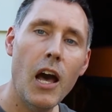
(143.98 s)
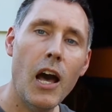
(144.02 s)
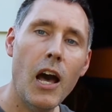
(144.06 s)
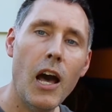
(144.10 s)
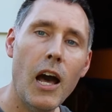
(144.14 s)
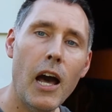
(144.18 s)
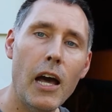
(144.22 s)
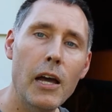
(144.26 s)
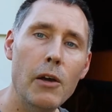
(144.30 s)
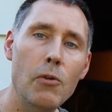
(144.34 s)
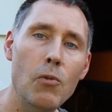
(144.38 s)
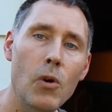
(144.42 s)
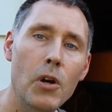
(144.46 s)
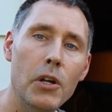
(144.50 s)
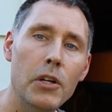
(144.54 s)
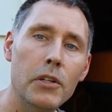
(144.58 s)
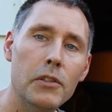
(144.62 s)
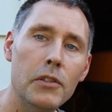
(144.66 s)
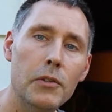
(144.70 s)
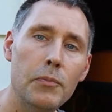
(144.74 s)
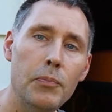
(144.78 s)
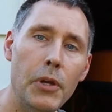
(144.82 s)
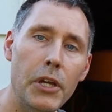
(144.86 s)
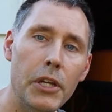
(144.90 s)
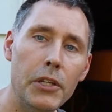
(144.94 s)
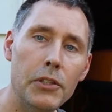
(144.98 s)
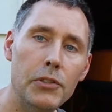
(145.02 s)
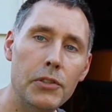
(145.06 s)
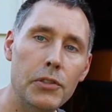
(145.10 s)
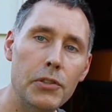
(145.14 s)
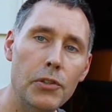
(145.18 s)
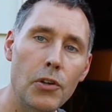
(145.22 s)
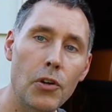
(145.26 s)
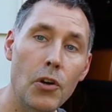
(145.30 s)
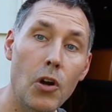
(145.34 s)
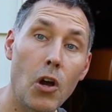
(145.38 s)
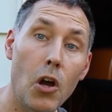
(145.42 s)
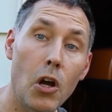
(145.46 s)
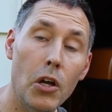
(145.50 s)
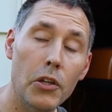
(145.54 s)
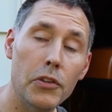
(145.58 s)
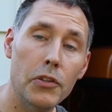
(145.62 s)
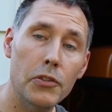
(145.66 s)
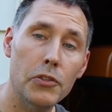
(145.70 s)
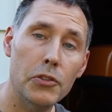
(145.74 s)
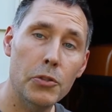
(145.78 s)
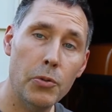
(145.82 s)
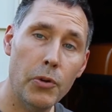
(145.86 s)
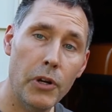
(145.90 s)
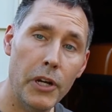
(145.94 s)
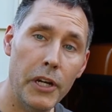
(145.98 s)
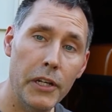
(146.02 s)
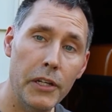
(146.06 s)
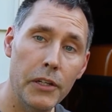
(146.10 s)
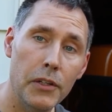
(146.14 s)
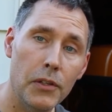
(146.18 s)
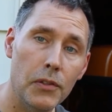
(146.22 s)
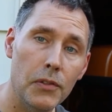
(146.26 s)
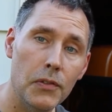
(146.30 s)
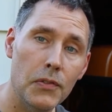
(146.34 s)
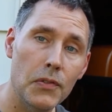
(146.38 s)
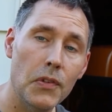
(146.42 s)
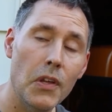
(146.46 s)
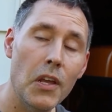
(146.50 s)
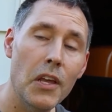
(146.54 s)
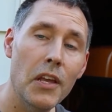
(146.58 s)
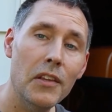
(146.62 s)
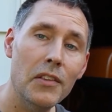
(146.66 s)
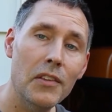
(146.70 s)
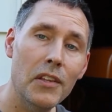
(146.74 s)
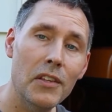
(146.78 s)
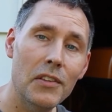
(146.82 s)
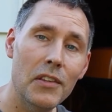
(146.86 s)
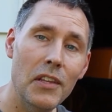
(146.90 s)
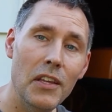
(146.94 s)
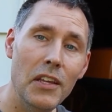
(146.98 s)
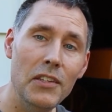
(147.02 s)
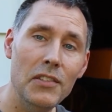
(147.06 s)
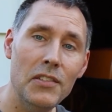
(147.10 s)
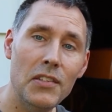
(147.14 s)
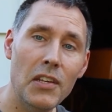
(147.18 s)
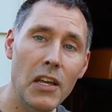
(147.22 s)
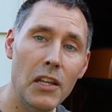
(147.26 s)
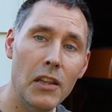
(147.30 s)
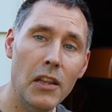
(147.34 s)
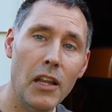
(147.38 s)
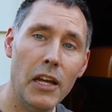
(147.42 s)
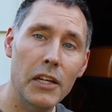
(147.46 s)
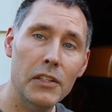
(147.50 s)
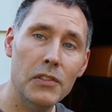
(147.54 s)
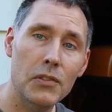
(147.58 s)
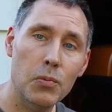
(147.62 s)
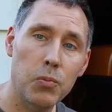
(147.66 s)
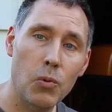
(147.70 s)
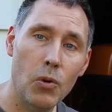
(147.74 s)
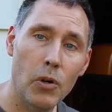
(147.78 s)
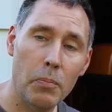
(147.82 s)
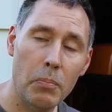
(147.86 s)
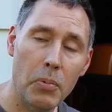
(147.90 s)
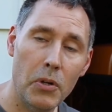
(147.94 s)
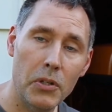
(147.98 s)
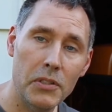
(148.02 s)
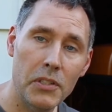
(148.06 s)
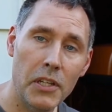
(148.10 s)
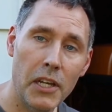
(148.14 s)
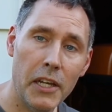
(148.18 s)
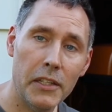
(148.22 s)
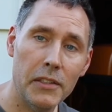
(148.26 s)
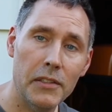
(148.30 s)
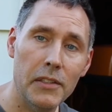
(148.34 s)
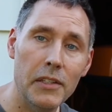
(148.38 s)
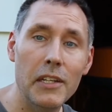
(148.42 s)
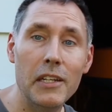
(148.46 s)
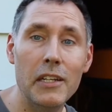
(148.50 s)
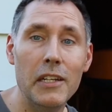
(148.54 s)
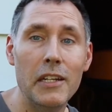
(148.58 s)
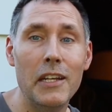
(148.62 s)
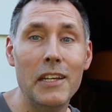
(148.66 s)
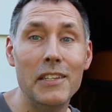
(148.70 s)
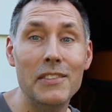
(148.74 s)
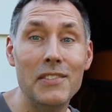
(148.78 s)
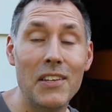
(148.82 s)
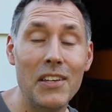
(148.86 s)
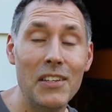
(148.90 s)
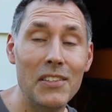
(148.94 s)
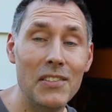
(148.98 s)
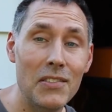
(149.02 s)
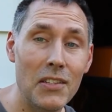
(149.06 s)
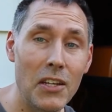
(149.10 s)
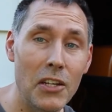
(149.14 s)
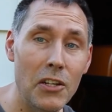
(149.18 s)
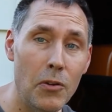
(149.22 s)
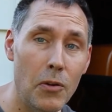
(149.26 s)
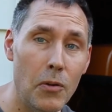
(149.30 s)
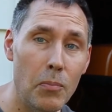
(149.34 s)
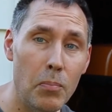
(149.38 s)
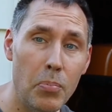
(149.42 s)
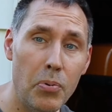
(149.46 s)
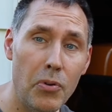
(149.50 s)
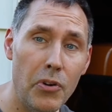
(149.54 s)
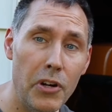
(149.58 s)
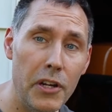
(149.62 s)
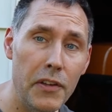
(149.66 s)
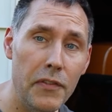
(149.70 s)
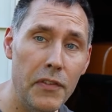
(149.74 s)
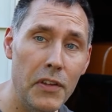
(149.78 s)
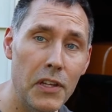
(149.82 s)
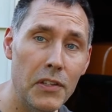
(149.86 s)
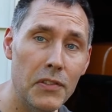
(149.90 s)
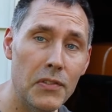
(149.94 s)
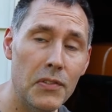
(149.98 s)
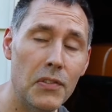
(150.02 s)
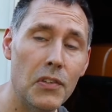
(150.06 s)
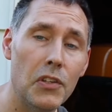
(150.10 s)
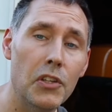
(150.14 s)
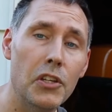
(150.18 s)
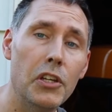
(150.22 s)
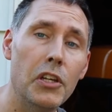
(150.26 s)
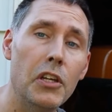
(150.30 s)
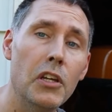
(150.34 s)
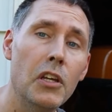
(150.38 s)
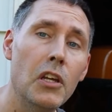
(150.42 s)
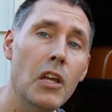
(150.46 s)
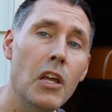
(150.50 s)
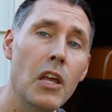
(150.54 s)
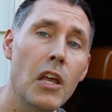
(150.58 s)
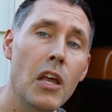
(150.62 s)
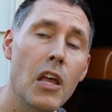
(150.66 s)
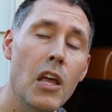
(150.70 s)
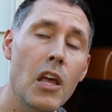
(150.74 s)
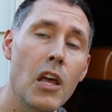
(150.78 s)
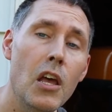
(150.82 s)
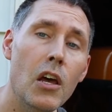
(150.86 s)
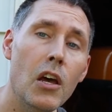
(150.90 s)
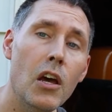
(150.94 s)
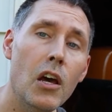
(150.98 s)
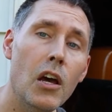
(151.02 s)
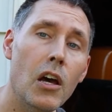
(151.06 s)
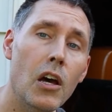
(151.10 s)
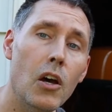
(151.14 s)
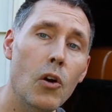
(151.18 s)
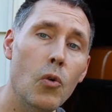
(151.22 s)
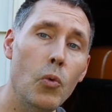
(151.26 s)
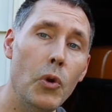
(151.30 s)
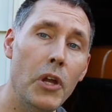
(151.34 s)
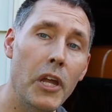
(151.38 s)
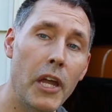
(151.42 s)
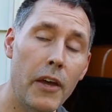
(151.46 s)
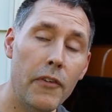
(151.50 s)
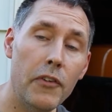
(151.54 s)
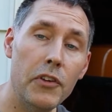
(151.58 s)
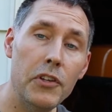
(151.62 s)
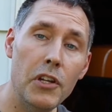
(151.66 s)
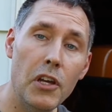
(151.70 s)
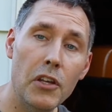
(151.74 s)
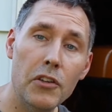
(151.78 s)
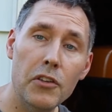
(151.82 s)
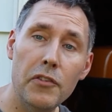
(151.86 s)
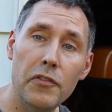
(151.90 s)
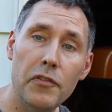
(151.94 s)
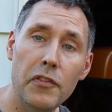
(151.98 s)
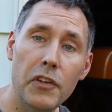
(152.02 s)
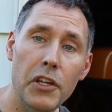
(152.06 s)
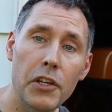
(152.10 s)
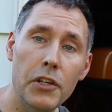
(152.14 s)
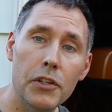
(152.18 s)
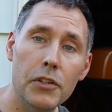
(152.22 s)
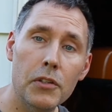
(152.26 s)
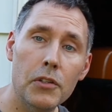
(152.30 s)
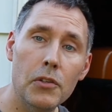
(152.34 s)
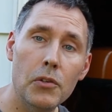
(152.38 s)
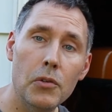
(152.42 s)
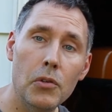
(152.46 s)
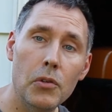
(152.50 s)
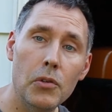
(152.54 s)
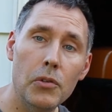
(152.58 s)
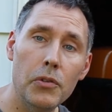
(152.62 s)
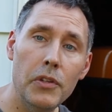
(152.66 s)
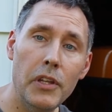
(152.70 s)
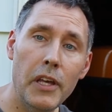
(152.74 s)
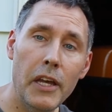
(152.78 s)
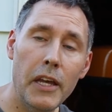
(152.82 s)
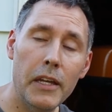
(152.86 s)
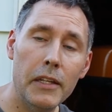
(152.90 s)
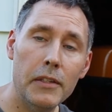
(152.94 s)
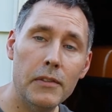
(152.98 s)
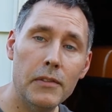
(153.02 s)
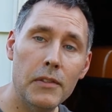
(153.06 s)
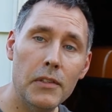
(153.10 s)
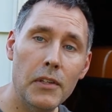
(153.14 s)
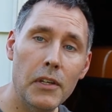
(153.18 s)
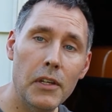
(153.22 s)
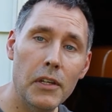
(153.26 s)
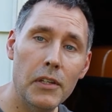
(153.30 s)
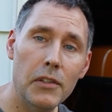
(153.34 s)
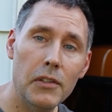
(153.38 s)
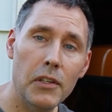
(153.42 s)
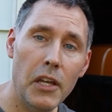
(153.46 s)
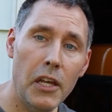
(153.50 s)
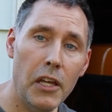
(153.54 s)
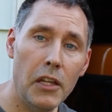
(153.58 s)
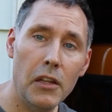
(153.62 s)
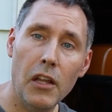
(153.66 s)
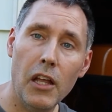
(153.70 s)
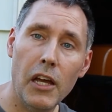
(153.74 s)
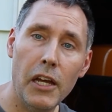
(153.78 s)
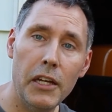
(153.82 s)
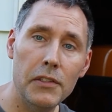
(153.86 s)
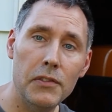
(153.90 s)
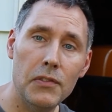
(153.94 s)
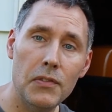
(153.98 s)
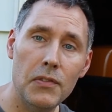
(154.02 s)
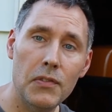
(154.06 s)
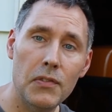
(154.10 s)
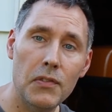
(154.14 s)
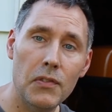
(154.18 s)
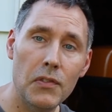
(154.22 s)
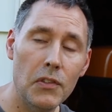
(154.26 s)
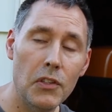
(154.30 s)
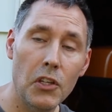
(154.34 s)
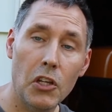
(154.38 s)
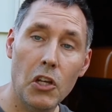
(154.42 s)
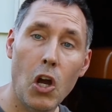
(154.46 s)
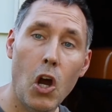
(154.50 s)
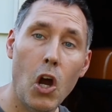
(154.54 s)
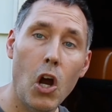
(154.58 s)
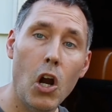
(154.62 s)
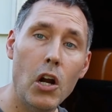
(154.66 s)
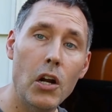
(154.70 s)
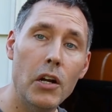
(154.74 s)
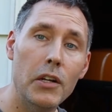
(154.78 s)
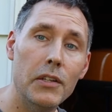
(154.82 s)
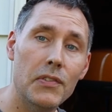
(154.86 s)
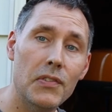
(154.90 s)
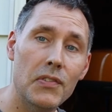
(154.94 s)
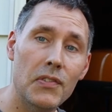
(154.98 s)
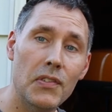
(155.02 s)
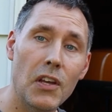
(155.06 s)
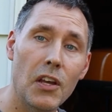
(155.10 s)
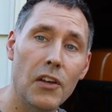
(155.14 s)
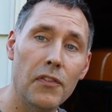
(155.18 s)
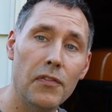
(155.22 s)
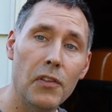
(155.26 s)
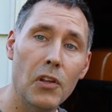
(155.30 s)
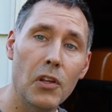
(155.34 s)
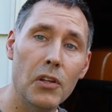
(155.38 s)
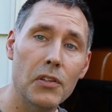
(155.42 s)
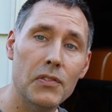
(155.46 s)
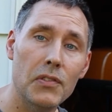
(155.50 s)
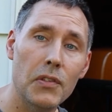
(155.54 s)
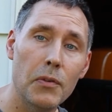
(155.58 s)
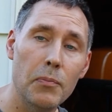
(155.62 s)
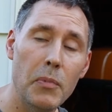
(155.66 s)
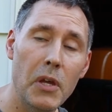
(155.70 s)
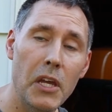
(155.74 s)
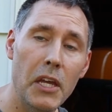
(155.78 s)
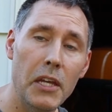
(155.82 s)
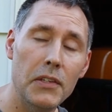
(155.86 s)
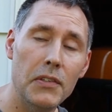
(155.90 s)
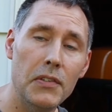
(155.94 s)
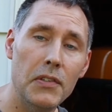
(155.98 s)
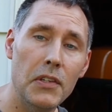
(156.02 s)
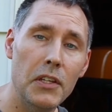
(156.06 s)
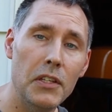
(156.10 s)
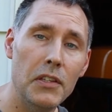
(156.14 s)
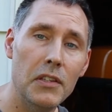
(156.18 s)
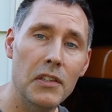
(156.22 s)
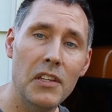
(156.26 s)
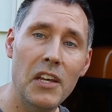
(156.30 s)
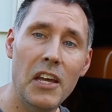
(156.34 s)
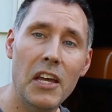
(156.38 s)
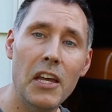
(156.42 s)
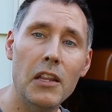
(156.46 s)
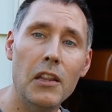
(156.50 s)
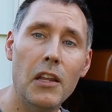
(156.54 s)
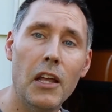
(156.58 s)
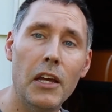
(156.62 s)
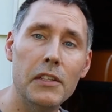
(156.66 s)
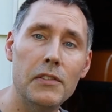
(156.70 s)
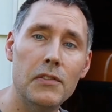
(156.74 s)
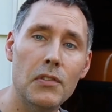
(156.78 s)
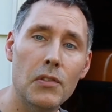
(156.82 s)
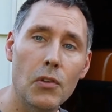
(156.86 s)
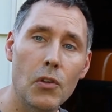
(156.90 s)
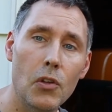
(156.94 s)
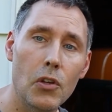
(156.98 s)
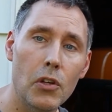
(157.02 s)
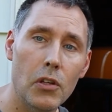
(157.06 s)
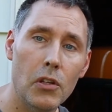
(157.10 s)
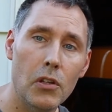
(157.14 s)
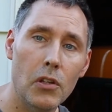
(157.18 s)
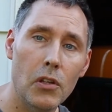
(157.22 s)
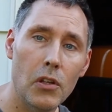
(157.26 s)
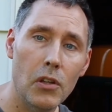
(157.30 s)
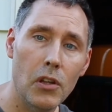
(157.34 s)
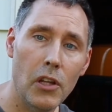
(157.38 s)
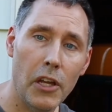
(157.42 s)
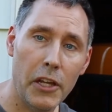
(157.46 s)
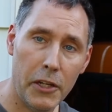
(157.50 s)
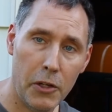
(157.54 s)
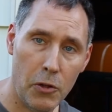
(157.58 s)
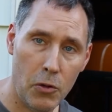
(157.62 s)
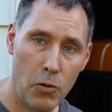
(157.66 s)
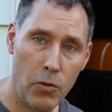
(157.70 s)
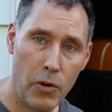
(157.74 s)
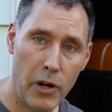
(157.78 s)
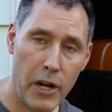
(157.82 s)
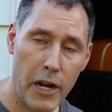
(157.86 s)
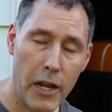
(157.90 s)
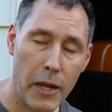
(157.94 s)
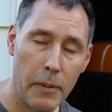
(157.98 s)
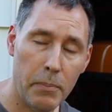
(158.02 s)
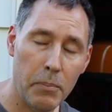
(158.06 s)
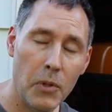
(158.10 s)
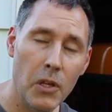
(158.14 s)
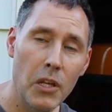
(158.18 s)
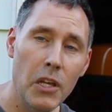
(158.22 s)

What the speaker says: I wanted to make sure on the trails that these headlights were protected, and as I said previously, we have another vehicle that the headlights, the car itself looks amazing, the headlights look like crap.